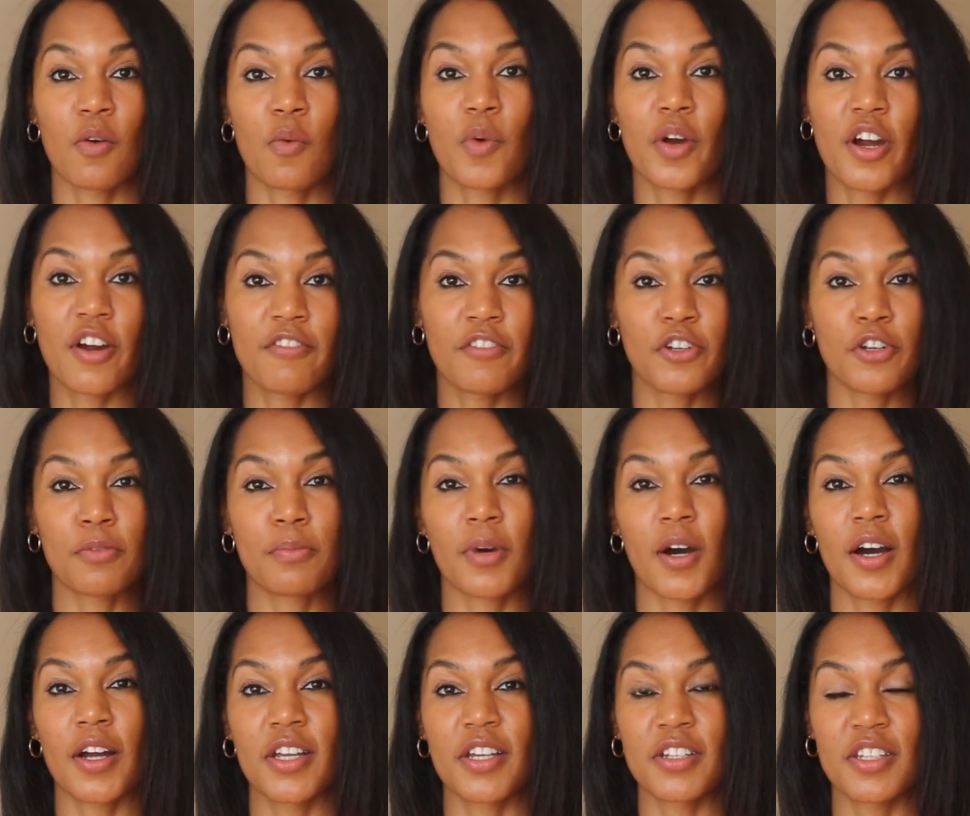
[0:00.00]
Wherever your
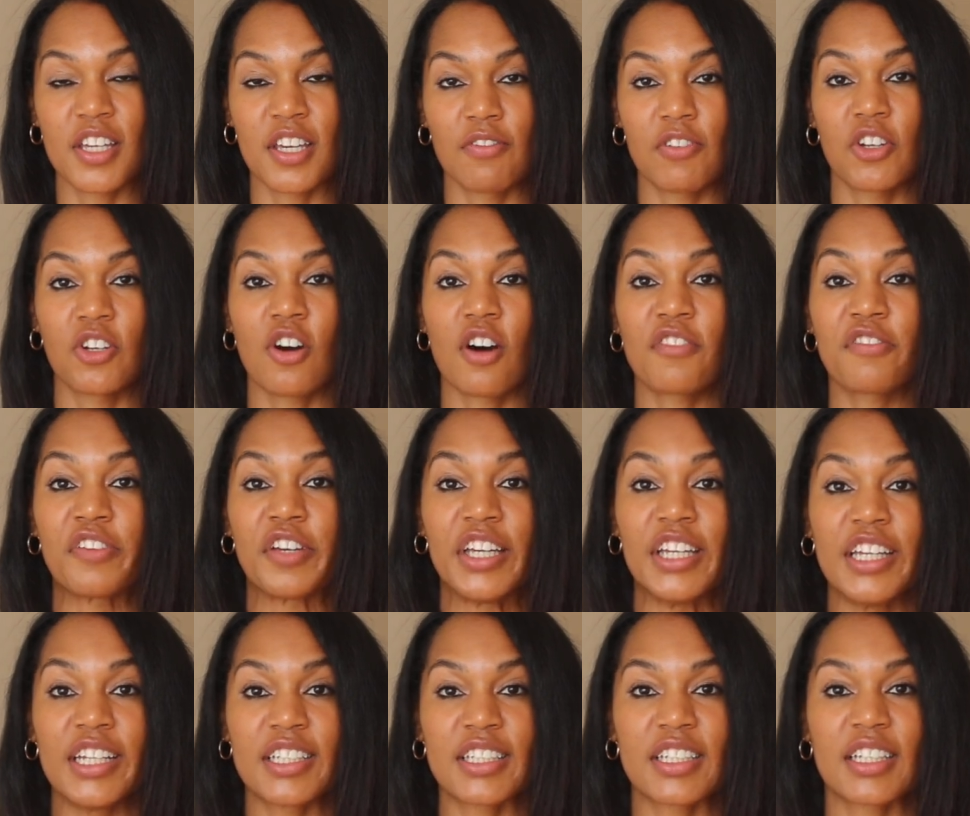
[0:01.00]
body is giving off
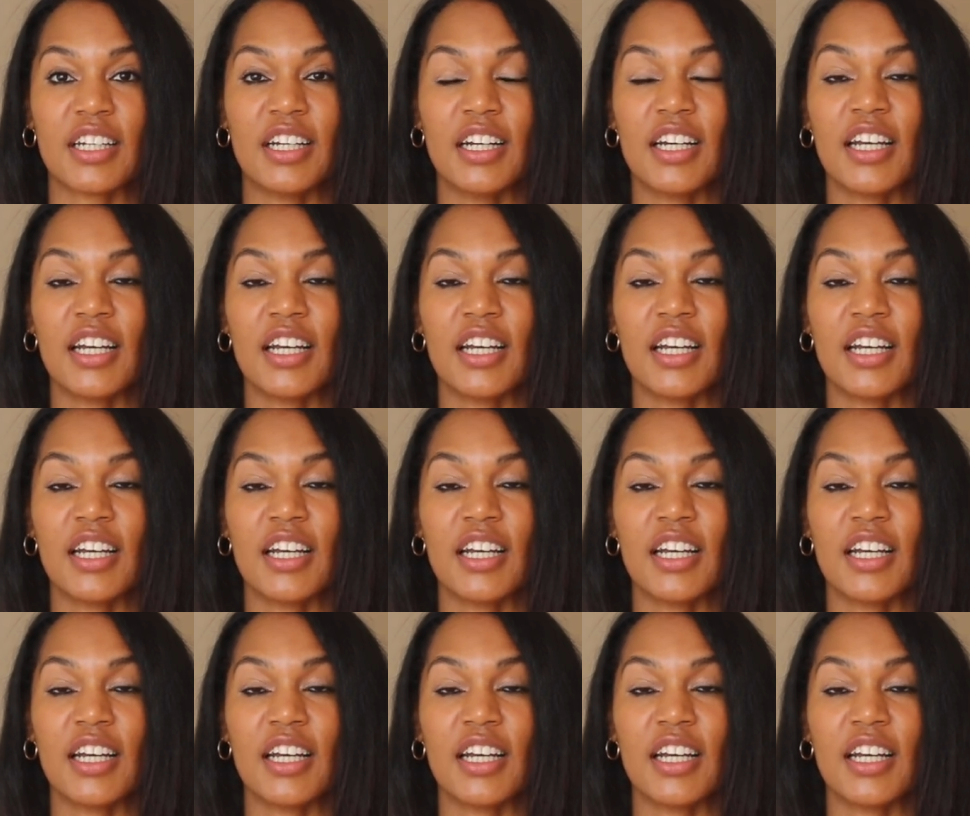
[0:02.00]
heat,